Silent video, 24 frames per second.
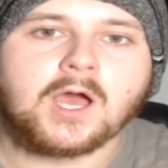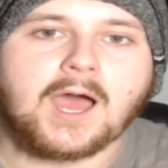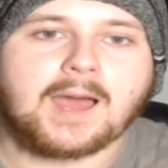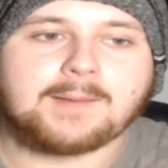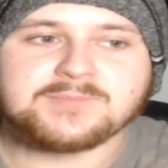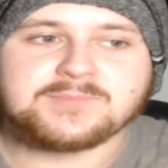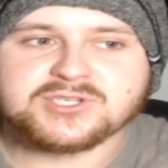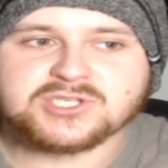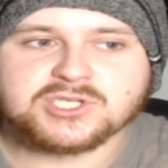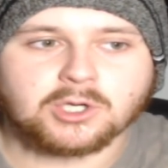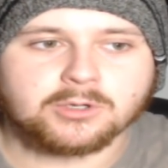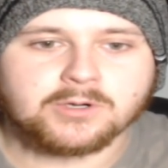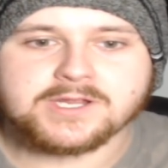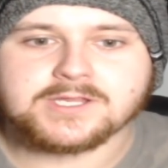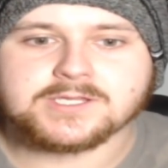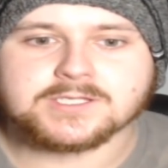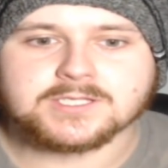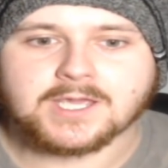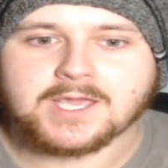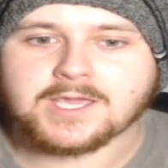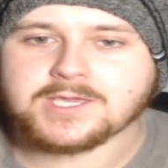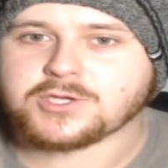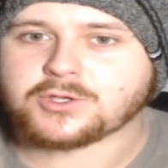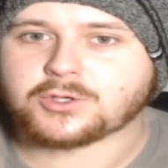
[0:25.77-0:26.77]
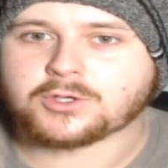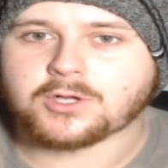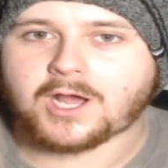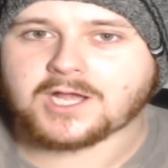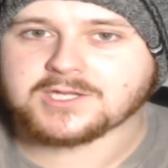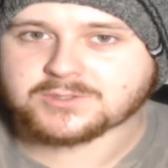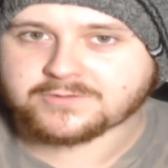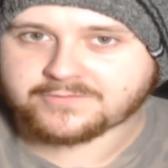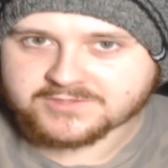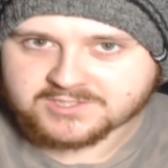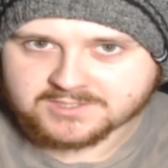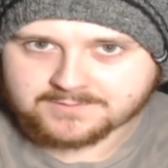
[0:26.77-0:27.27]
I'm sorry to hit you
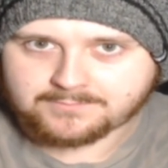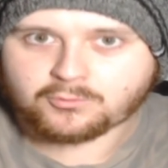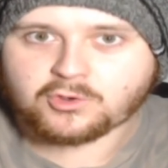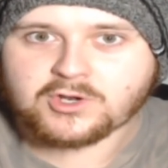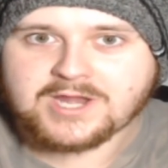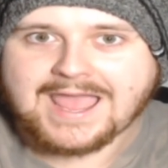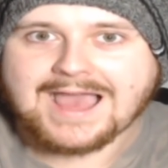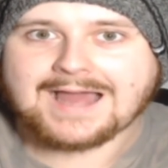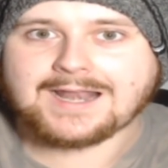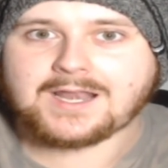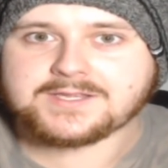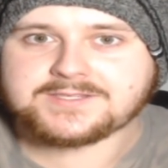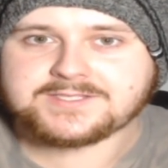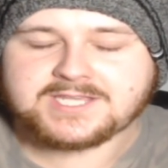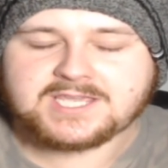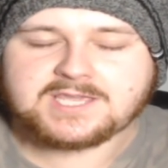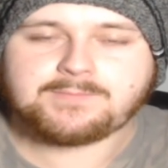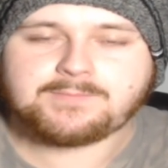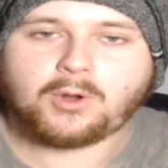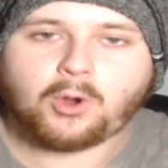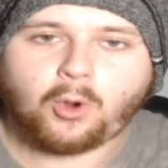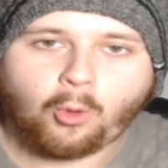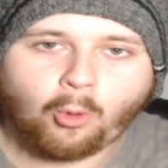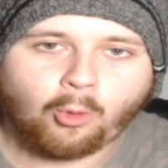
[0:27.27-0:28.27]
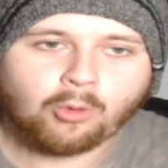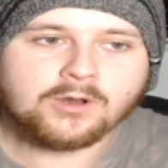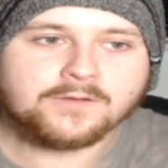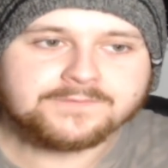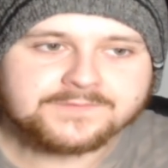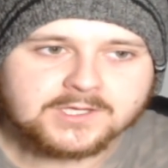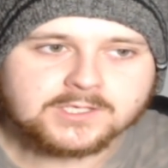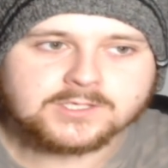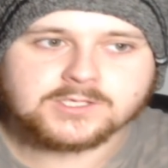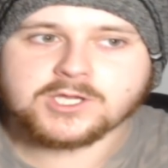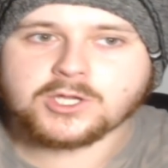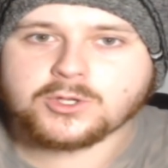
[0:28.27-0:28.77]
guys with some reality, but all
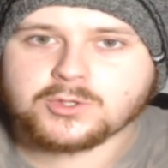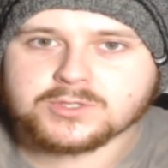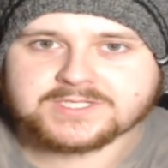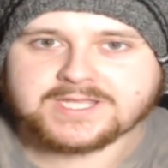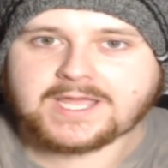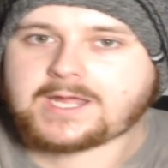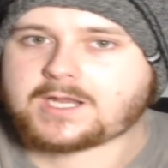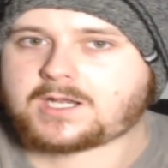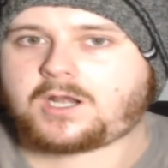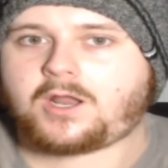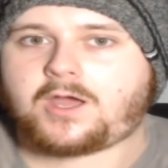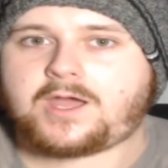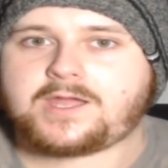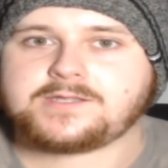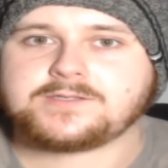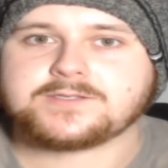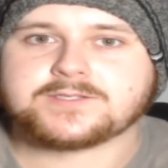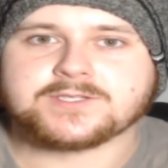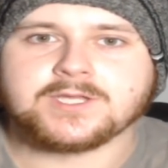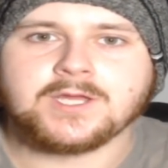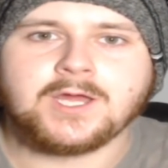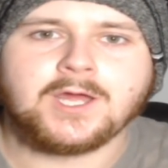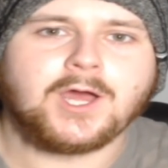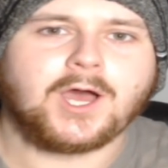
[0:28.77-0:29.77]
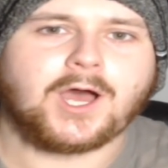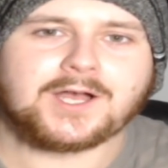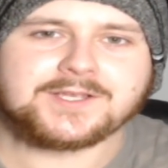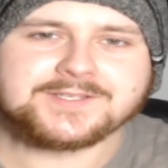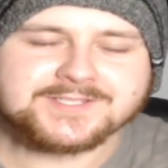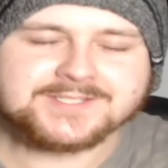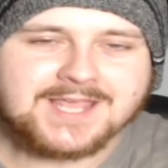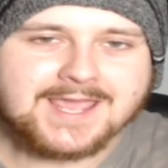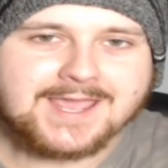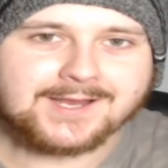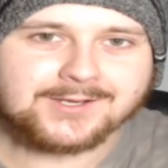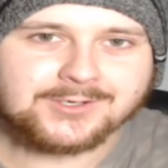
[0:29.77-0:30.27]
of the news headlines are
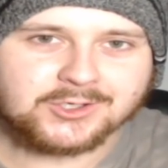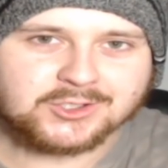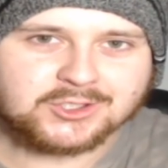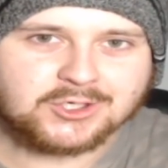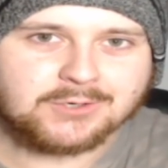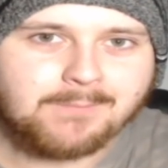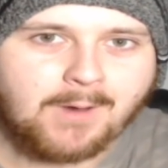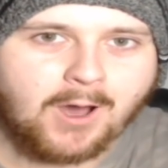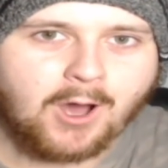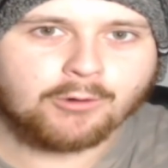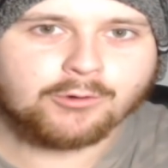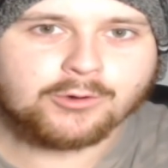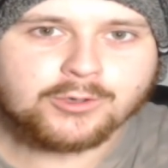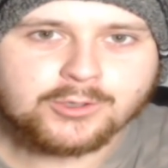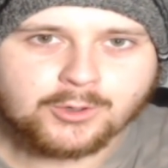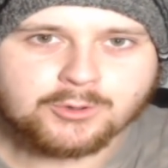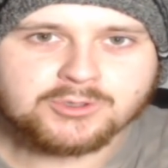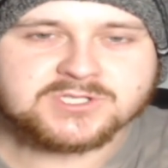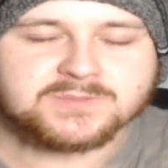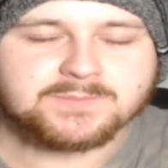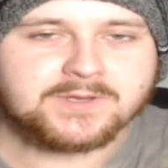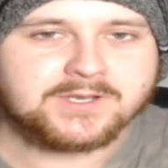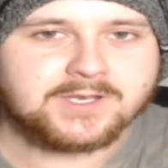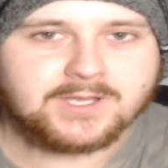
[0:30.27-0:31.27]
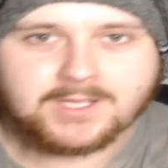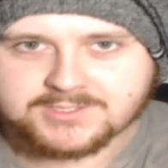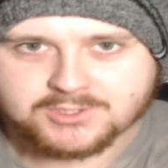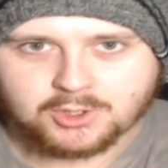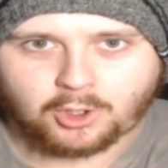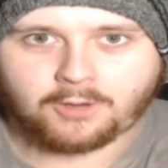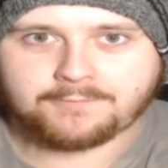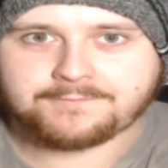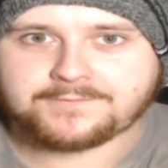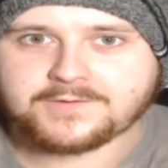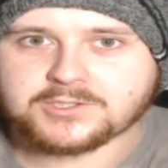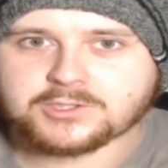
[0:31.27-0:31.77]
saying that Kamaru Usman has
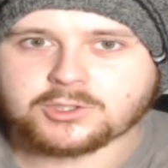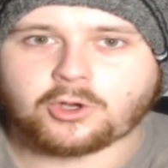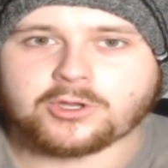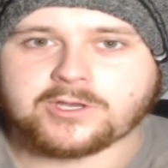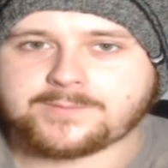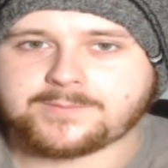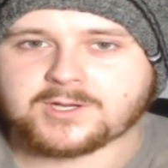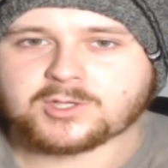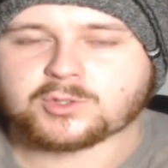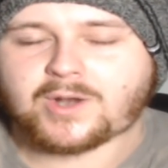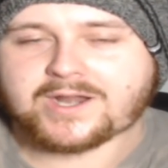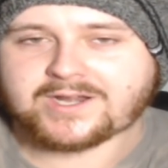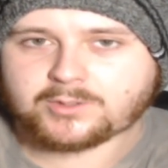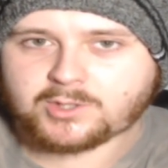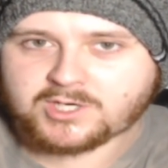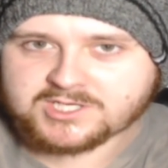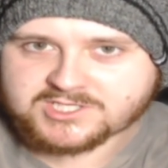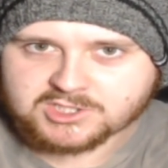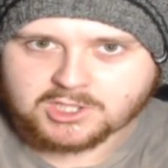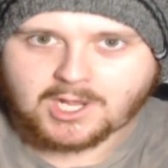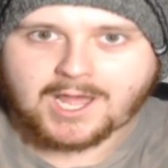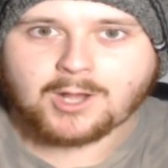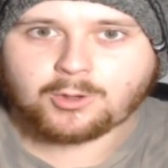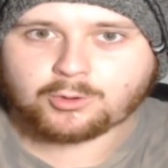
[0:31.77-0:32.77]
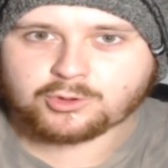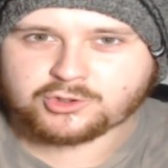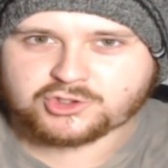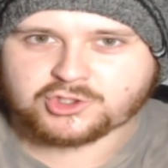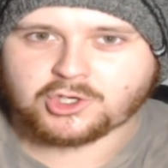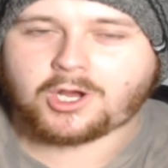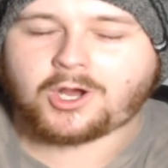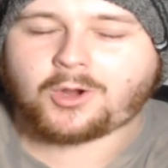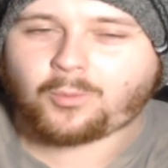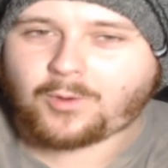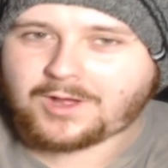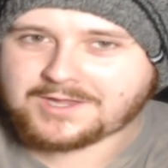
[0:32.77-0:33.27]
offered Conor McGregor a title
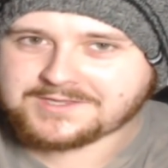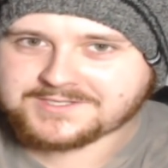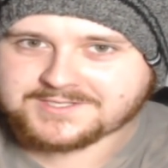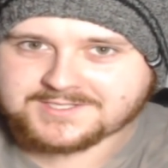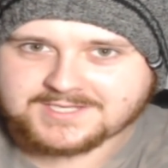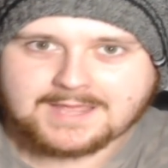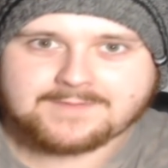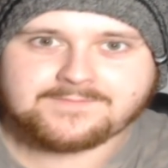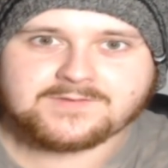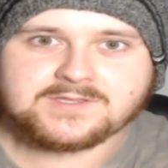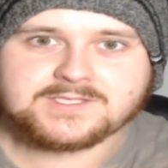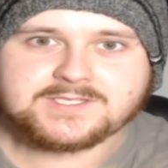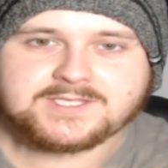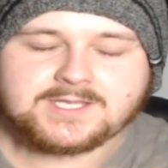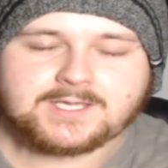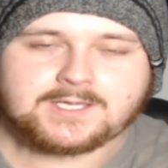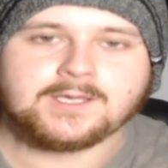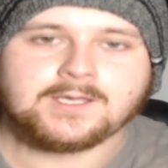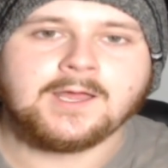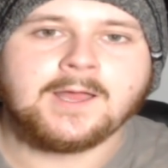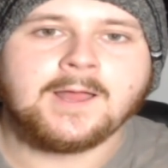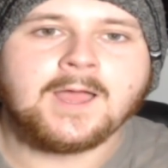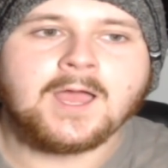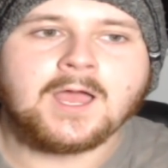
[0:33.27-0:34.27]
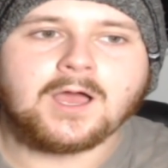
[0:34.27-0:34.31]
shot at 170.